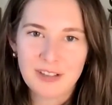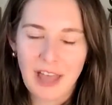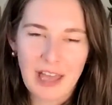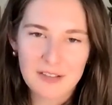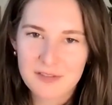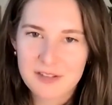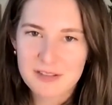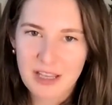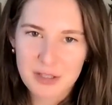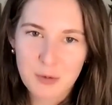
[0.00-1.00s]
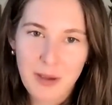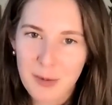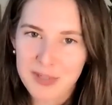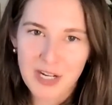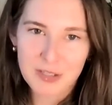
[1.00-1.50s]
As you may or
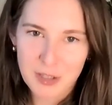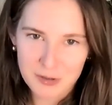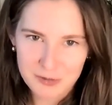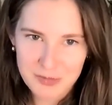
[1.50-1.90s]
may not know,